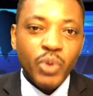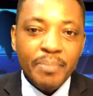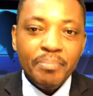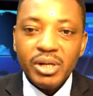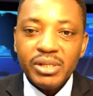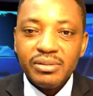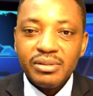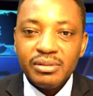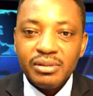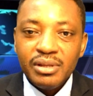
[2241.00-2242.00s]
We
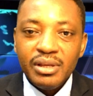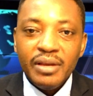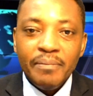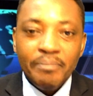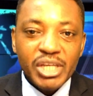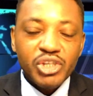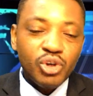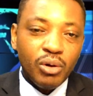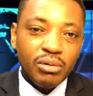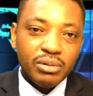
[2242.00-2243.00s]
must make
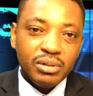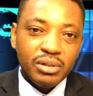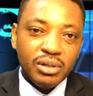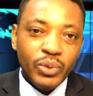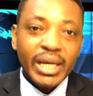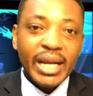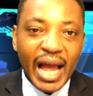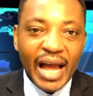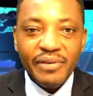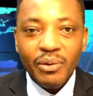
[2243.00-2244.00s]
sure we can
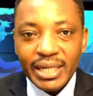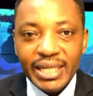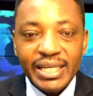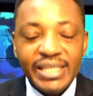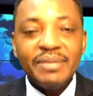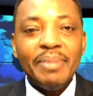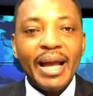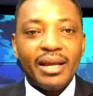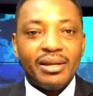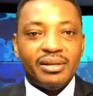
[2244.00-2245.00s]
have our dignity
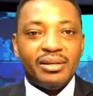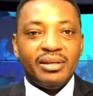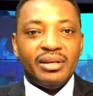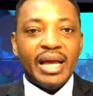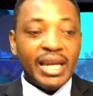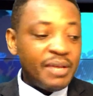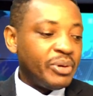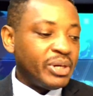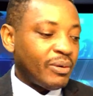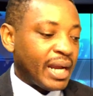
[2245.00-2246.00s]
back and
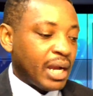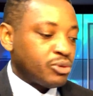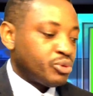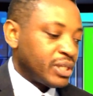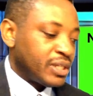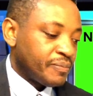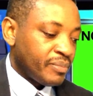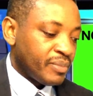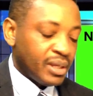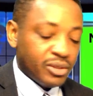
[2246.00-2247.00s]
liberate our country.
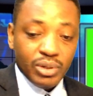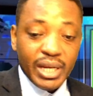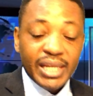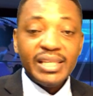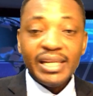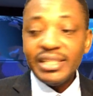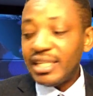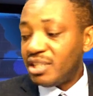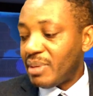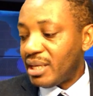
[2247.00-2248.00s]
So, ladies and
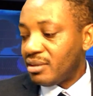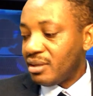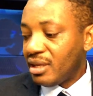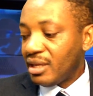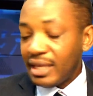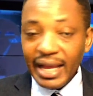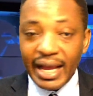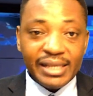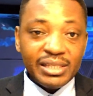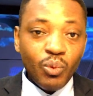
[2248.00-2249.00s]
gentlemen,
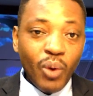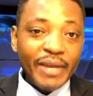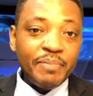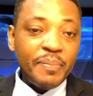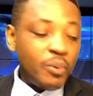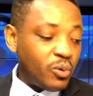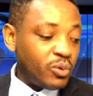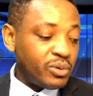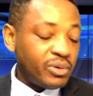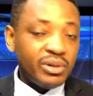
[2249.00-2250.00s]
as the white
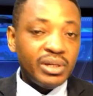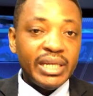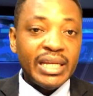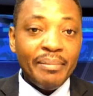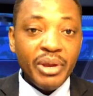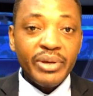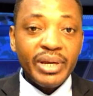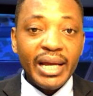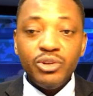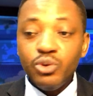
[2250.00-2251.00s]
people in
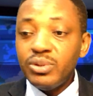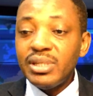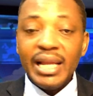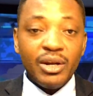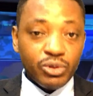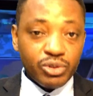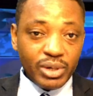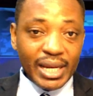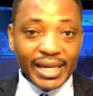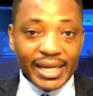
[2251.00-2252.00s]
America, New Zealand,
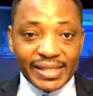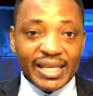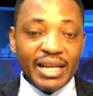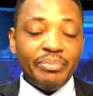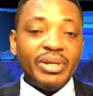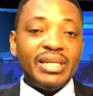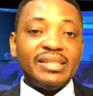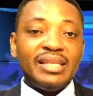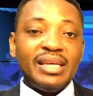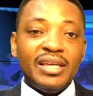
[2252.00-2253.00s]
Australia, they celebrate
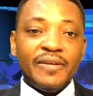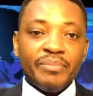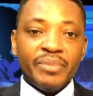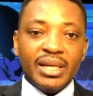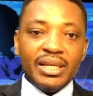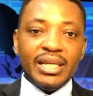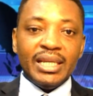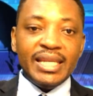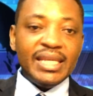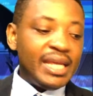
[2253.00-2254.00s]
this day,
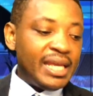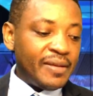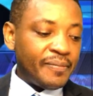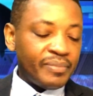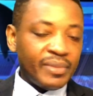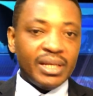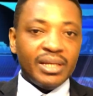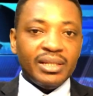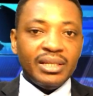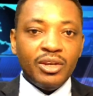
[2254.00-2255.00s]
the D-Day,
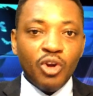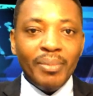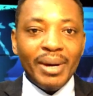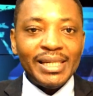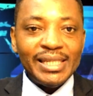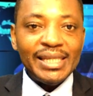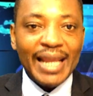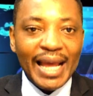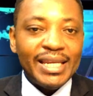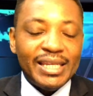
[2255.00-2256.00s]
the Normandy
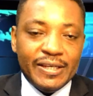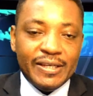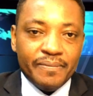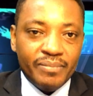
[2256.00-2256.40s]
landing,